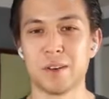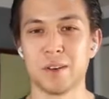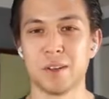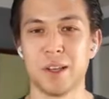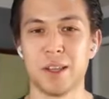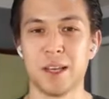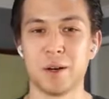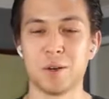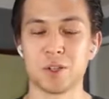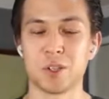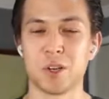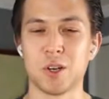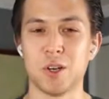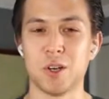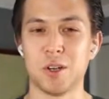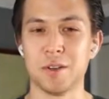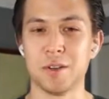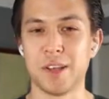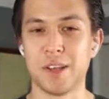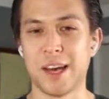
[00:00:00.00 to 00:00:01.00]
And that was
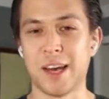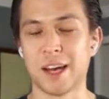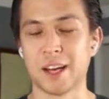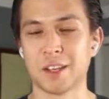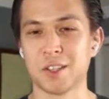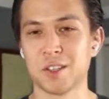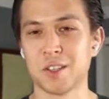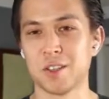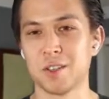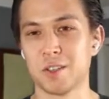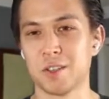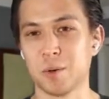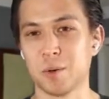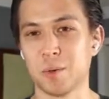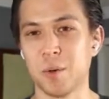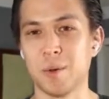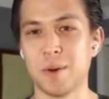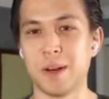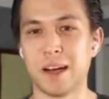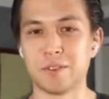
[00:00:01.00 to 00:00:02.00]
called the Hex. So
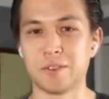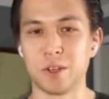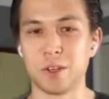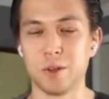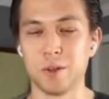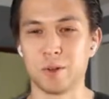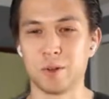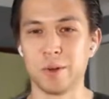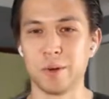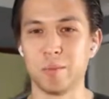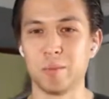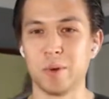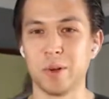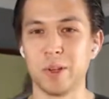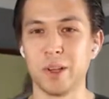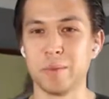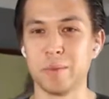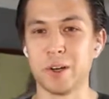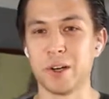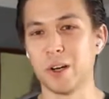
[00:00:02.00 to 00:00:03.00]
we would have to go through a
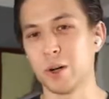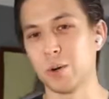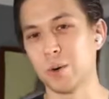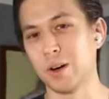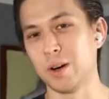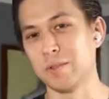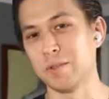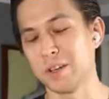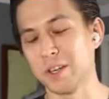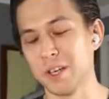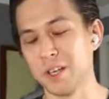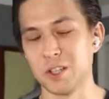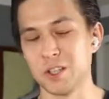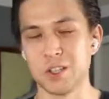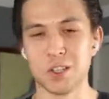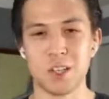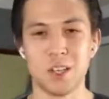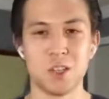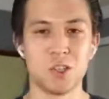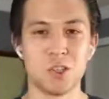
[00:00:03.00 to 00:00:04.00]
preliminary qualification
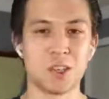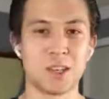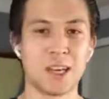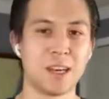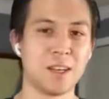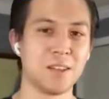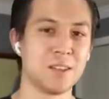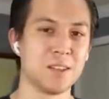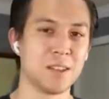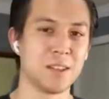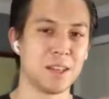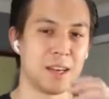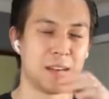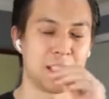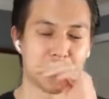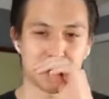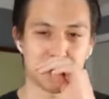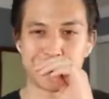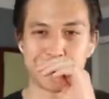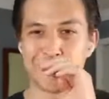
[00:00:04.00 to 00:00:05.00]
stage to get into the
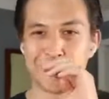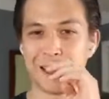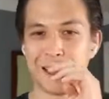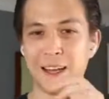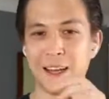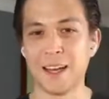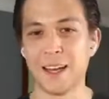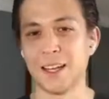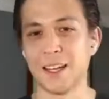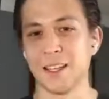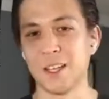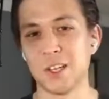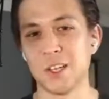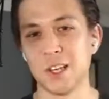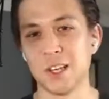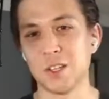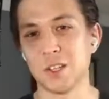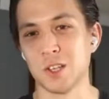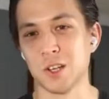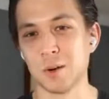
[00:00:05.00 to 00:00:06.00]
Hex. And they
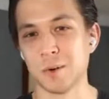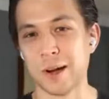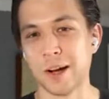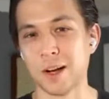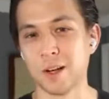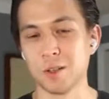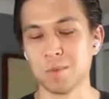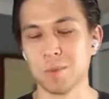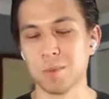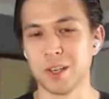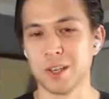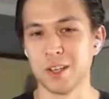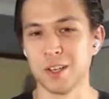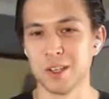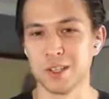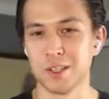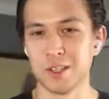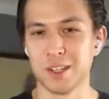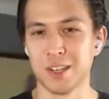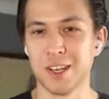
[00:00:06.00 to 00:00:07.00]
changed it around
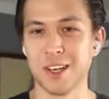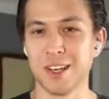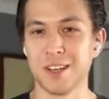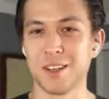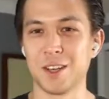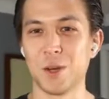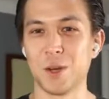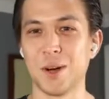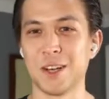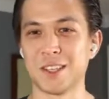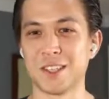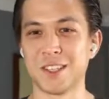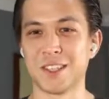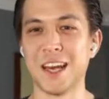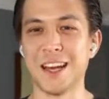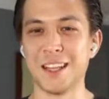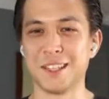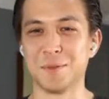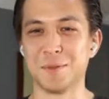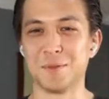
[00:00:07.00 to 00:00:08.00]
because the US has
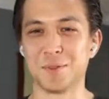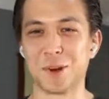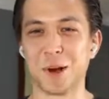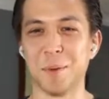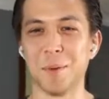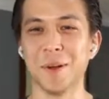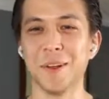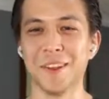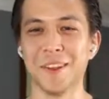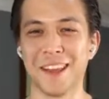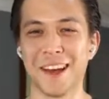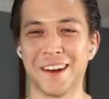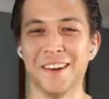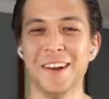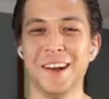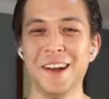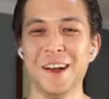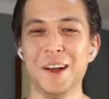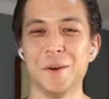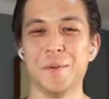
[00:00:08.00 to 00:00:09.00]
had some trouble in that
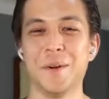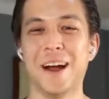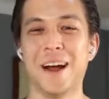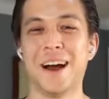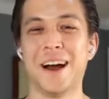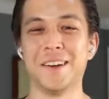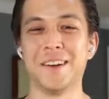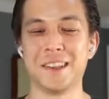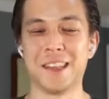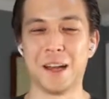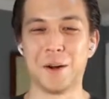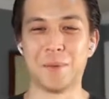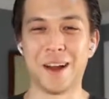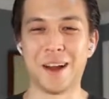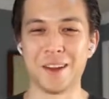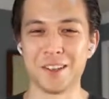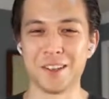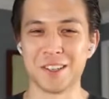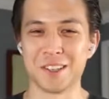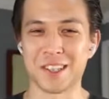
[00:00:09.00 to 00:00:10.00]
round. And that
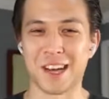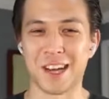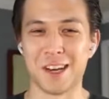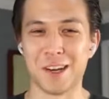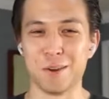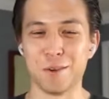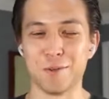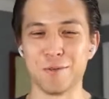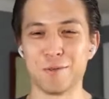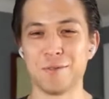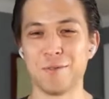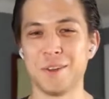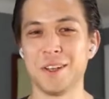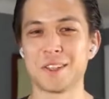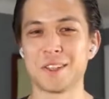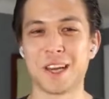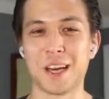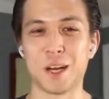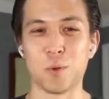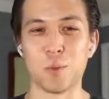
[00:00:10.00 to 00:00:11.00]
round is kind of
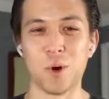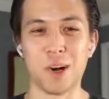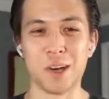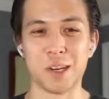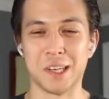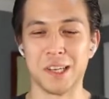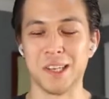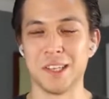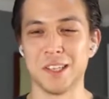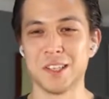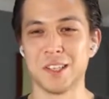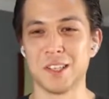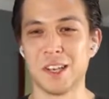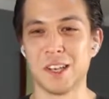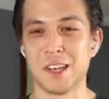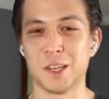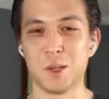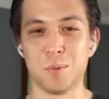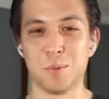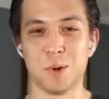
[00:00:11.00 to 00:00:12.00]
wonky. It's
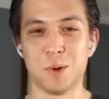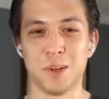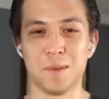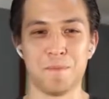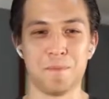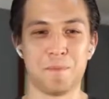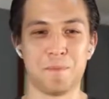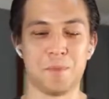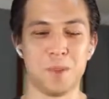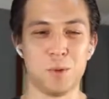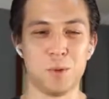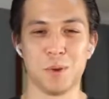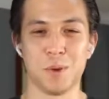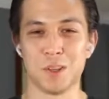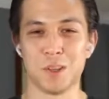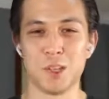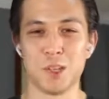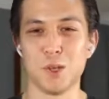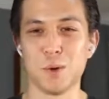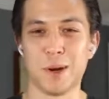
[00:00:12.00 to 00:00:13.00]
like you put
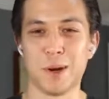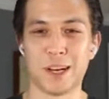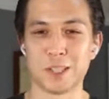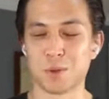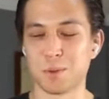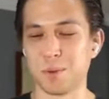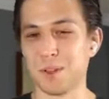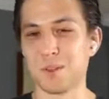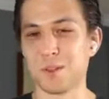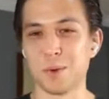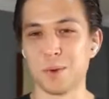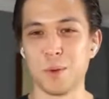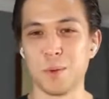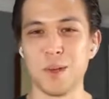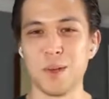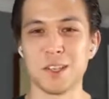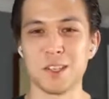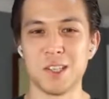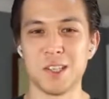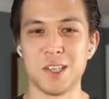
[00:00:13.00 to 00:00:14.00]
the US with 3
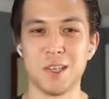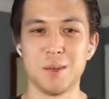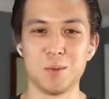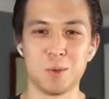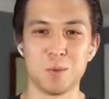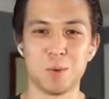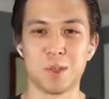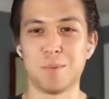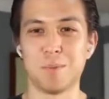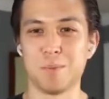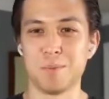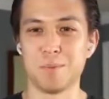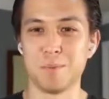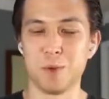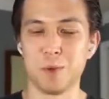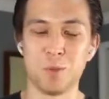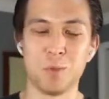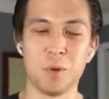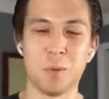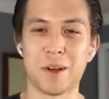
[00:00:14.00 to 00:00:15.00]
weak teams,
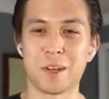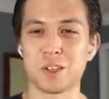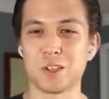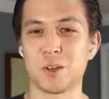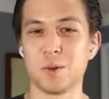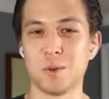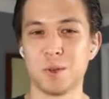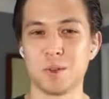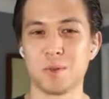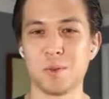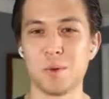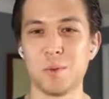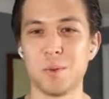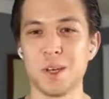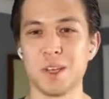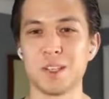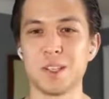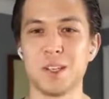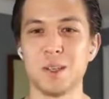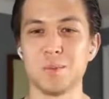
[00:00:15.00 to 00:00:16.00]
you put Mexico with 3
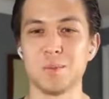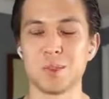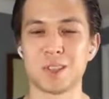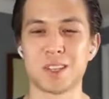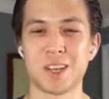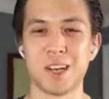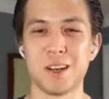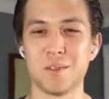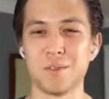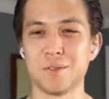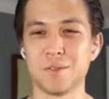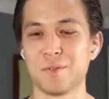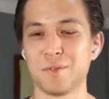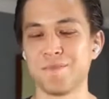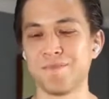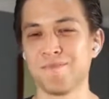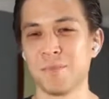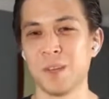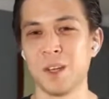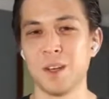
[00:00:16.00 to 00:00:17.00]
weak teams. It's kind of,
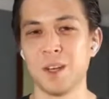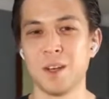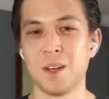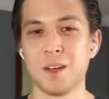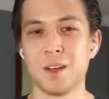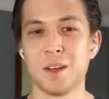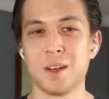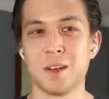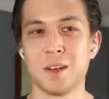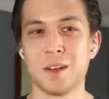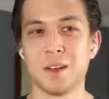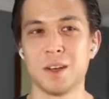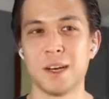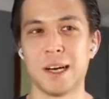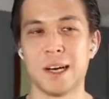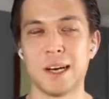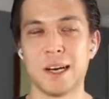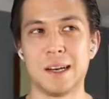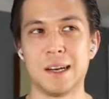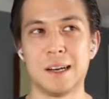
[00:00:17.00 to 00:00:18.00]

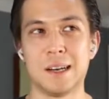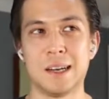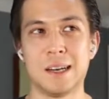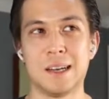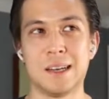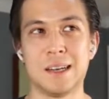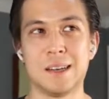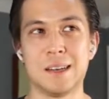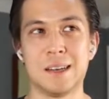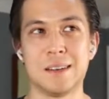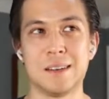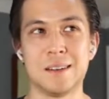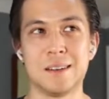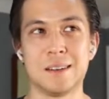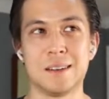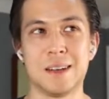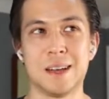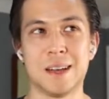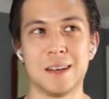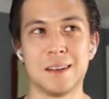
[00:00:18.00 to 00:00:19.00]
I
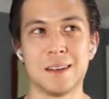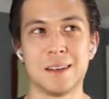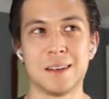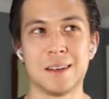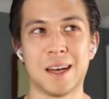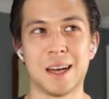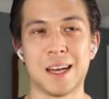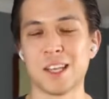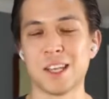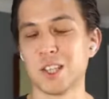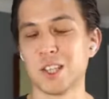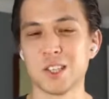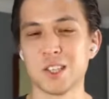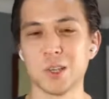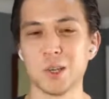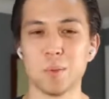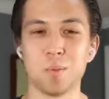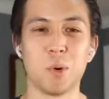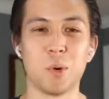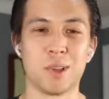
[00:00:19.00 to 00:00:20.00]
guess it's a
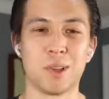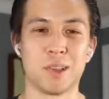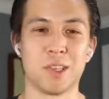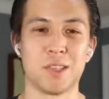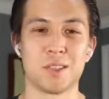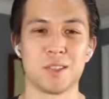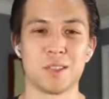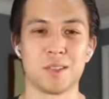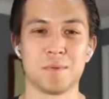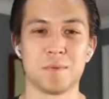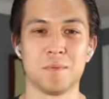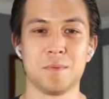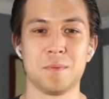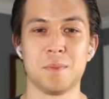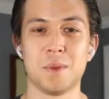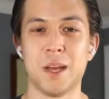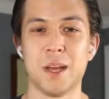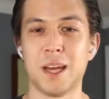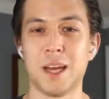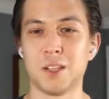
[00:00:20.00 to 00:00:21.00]
little pointless.
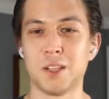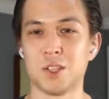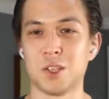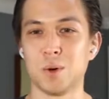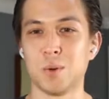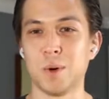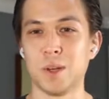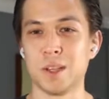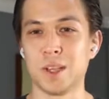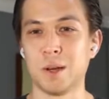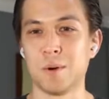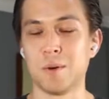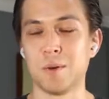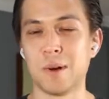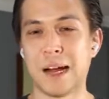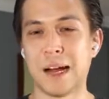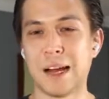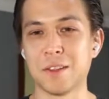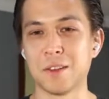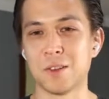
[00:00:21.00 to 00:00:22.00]
And so what CONCACAF
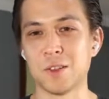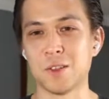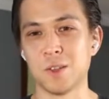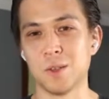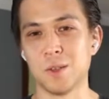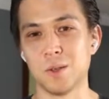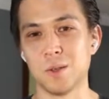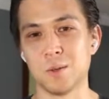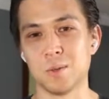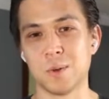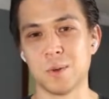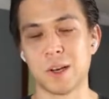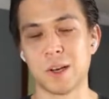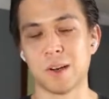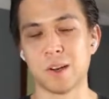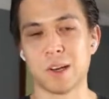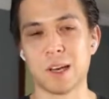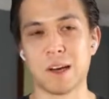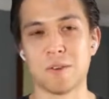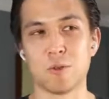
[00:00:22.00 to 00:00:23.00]

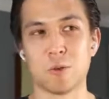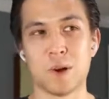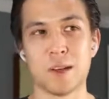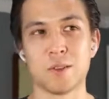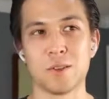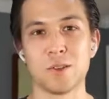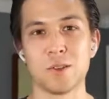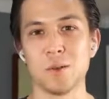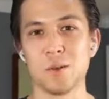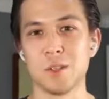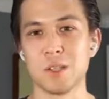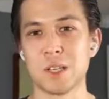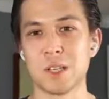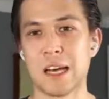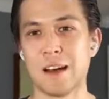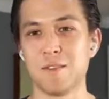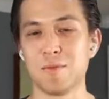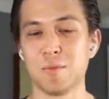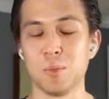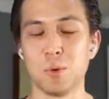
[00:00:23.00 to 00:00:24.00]
would rather do is
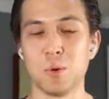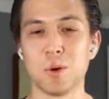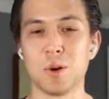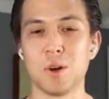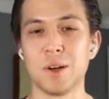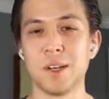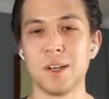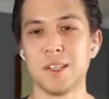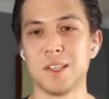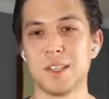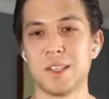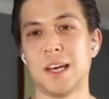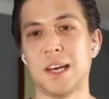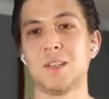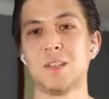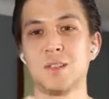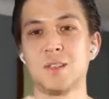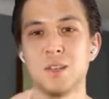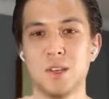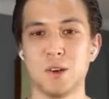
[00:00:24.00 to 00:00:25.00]
have more
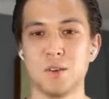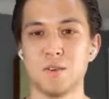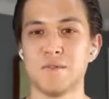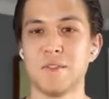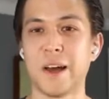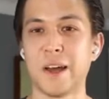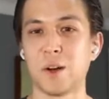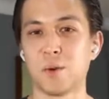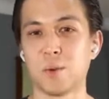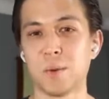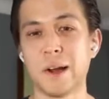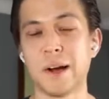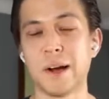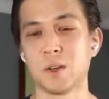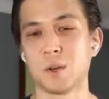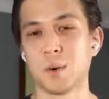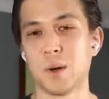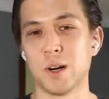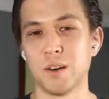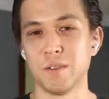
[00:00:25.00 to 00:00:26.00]
intense, final
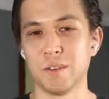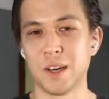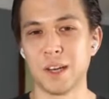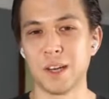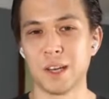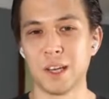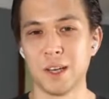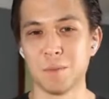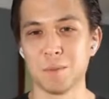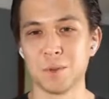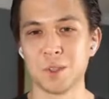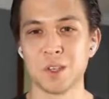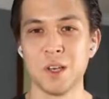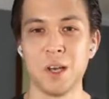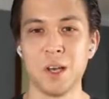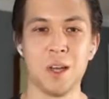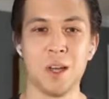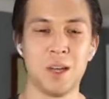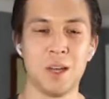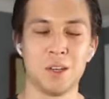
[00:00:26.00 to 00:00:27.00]
round qualifying games.
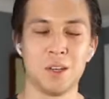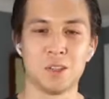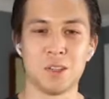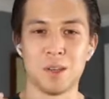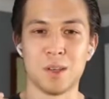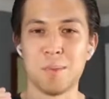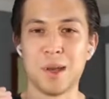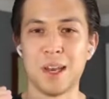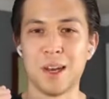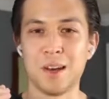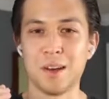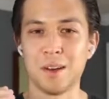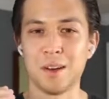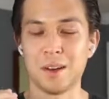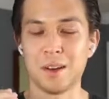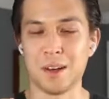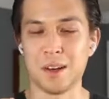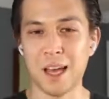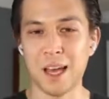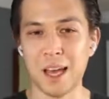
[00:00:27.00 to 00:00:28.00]
So they made it
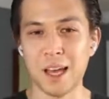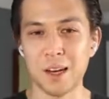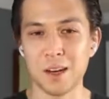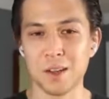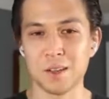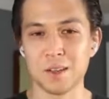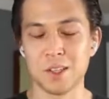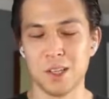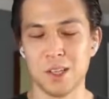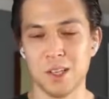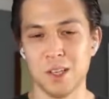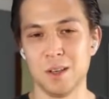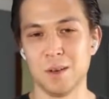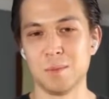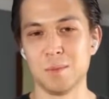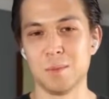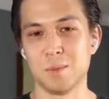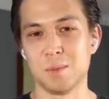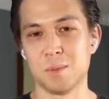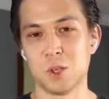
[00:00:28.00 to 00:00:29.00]
an
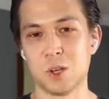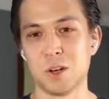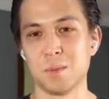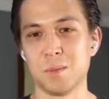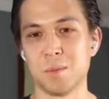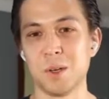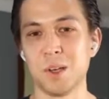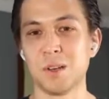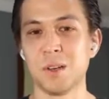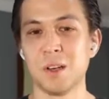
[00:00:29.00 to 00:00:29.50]
8-team tournament,